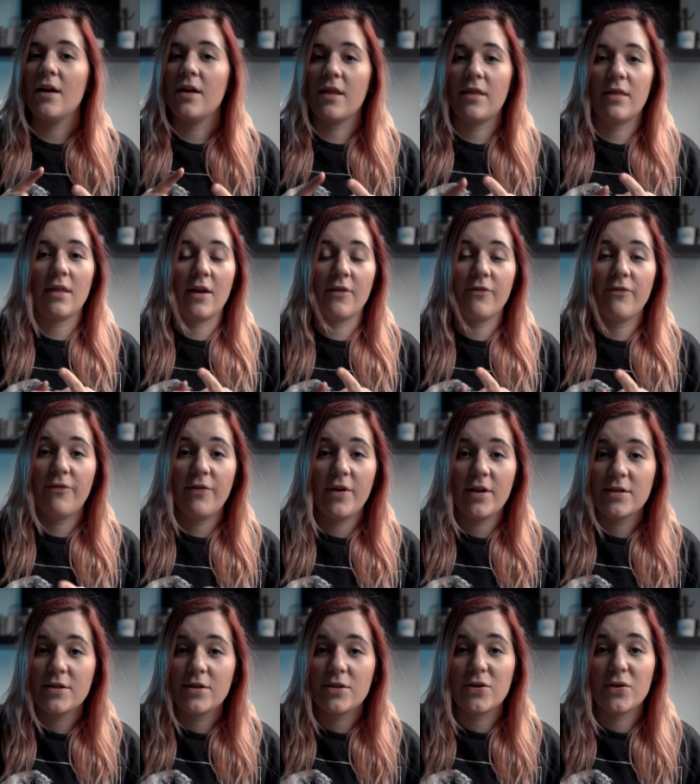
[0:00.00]
if that
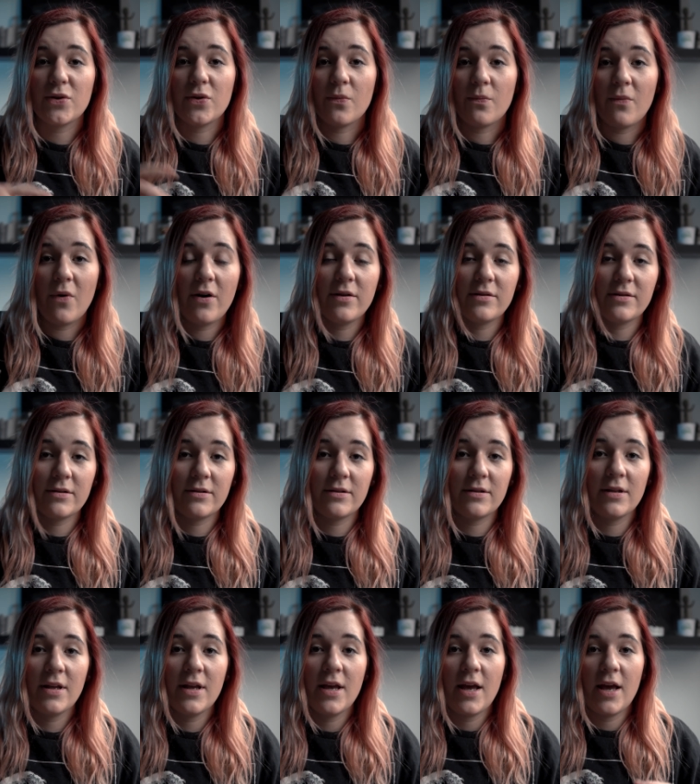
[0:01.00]
fits to your
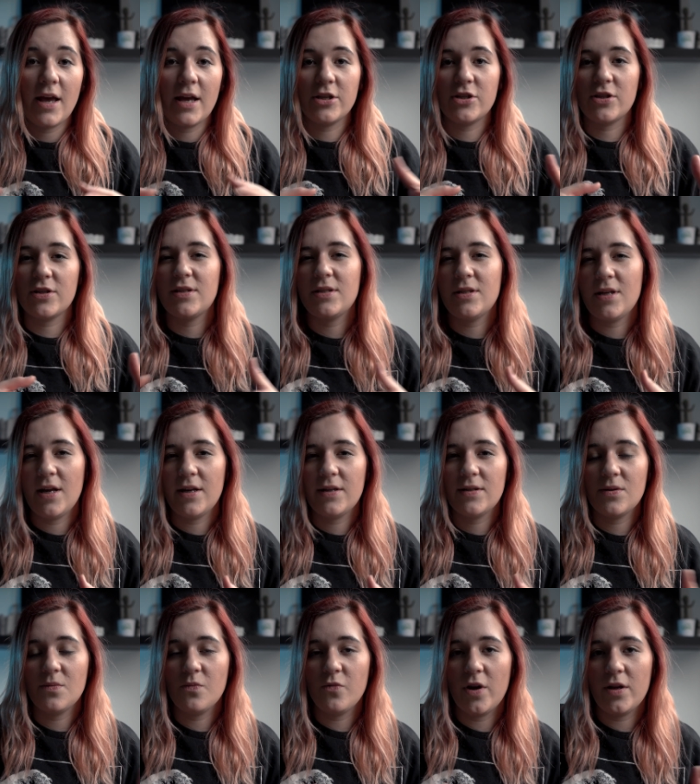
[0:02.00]
model, and just take
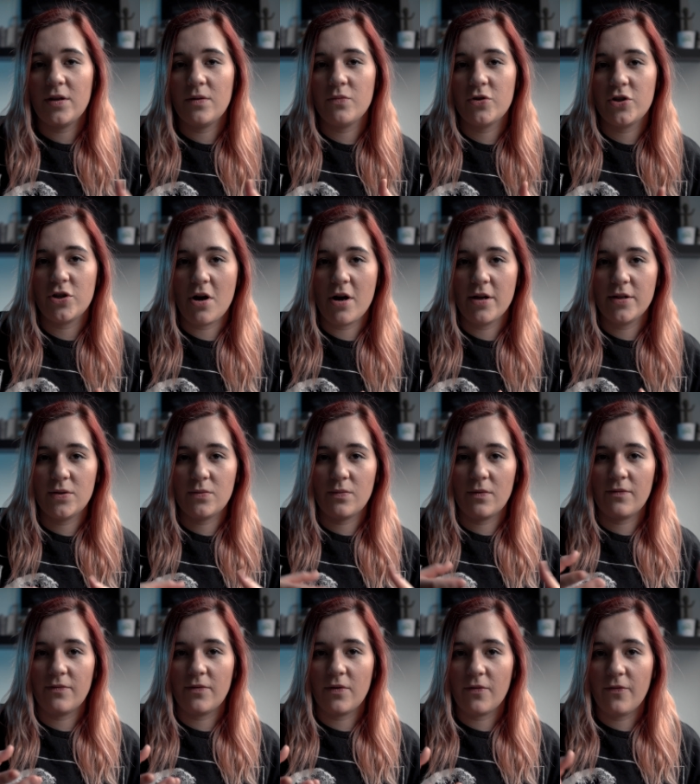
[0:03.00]
some random shots
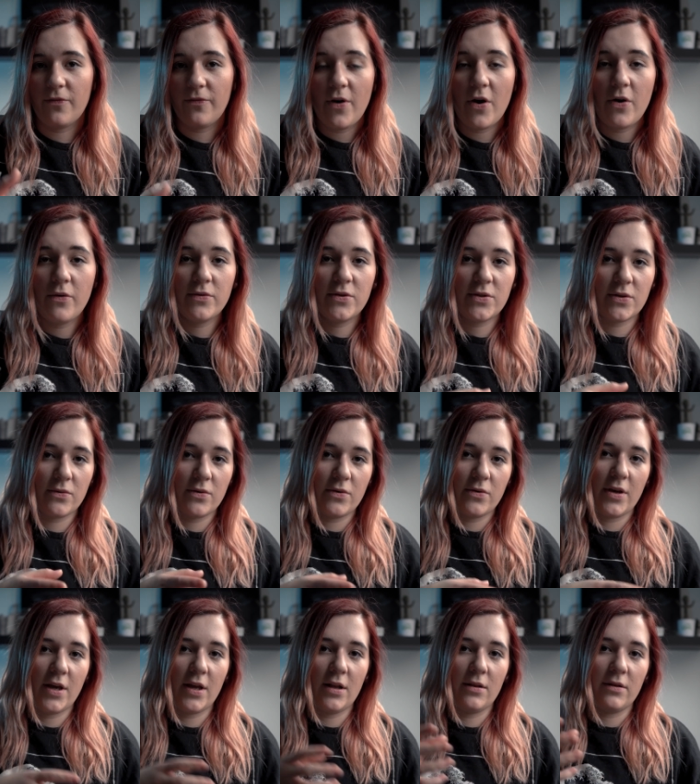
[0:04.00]
with your phone so
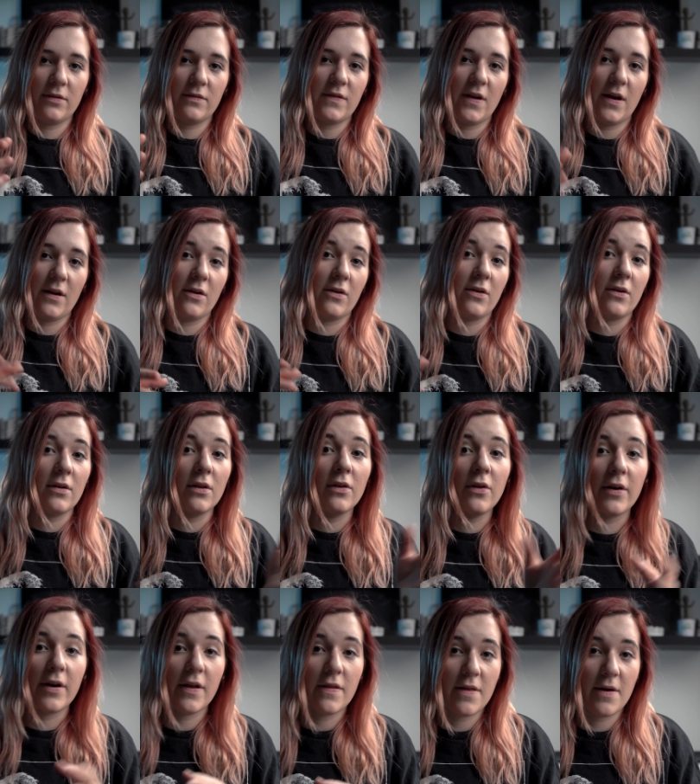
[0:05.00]
you can take a good
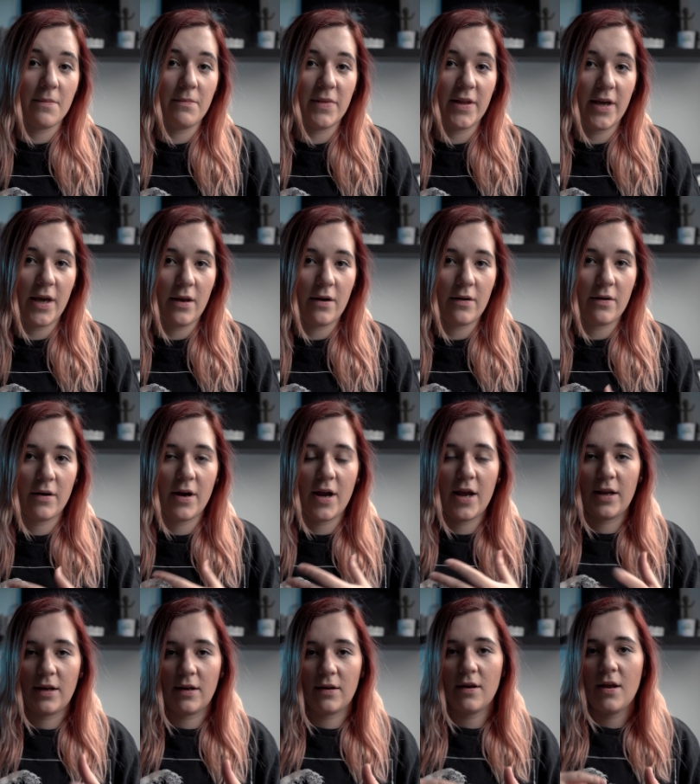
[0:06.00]
look at them later
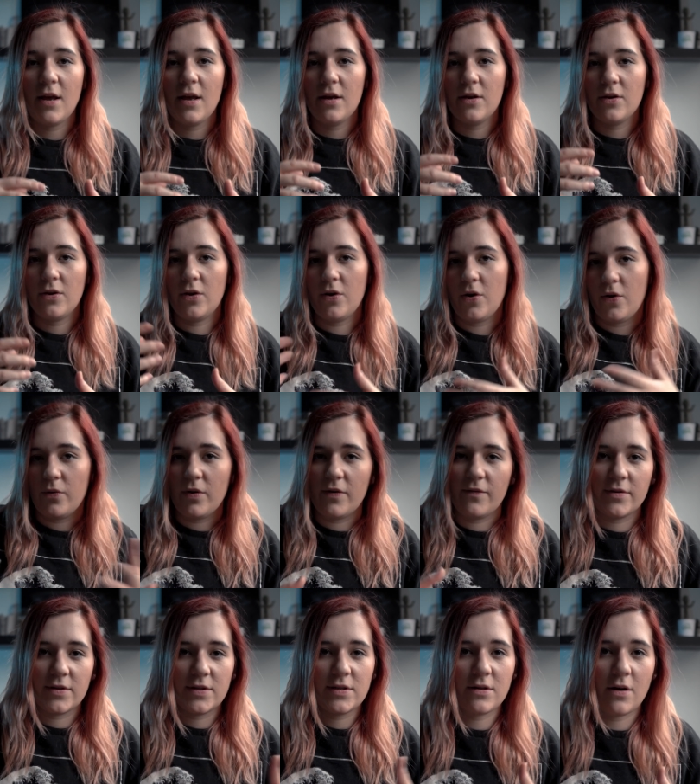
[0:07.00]
and,
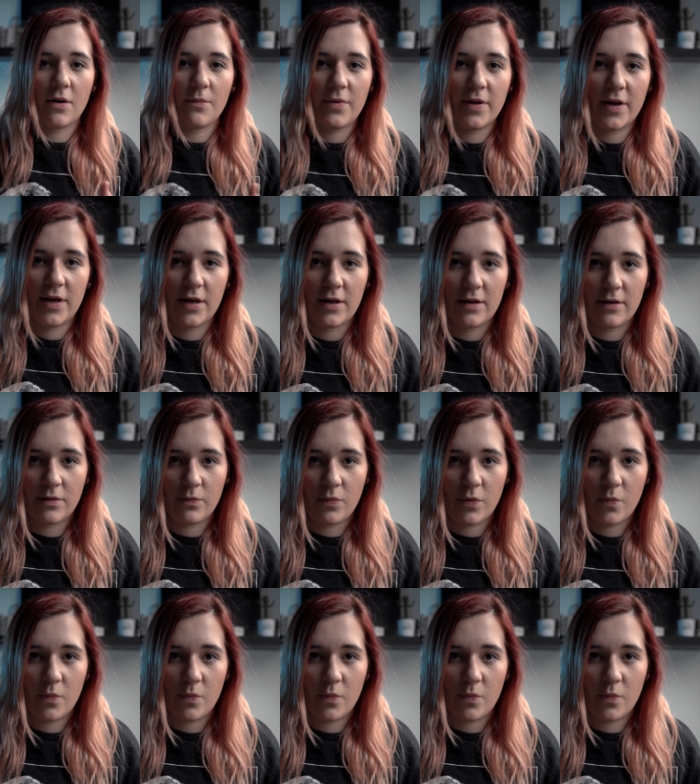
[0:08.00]
even start planning a little